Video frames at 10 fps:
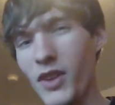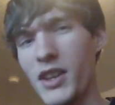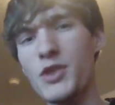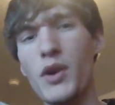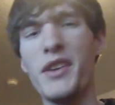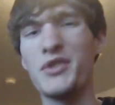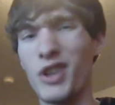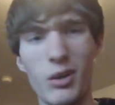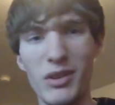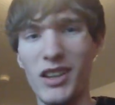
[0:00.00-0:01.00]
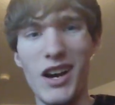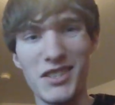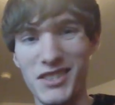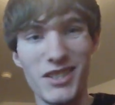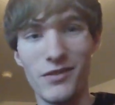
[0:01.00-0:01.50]
That's why they use tournament
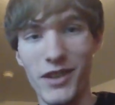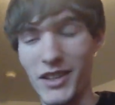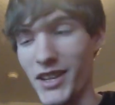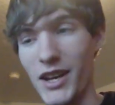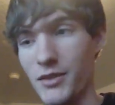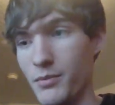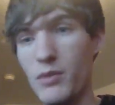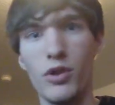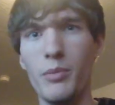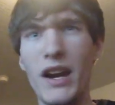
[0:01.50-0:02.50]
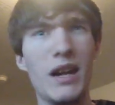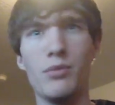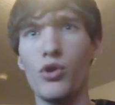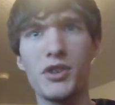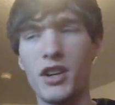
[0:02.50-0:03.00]
locks and stuff like that, and people are banning
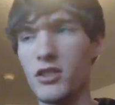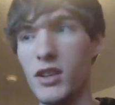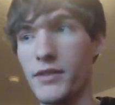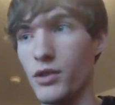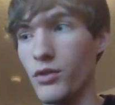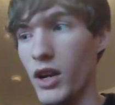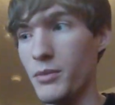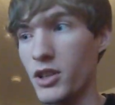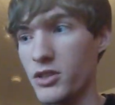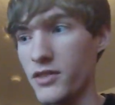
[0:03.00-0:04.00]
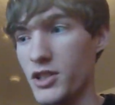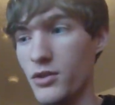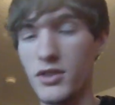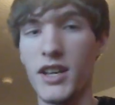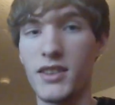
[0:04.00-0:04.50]
polar stars left and right because of
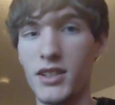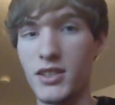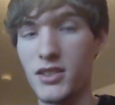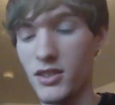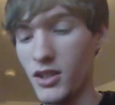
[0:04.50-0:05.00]
issues like this.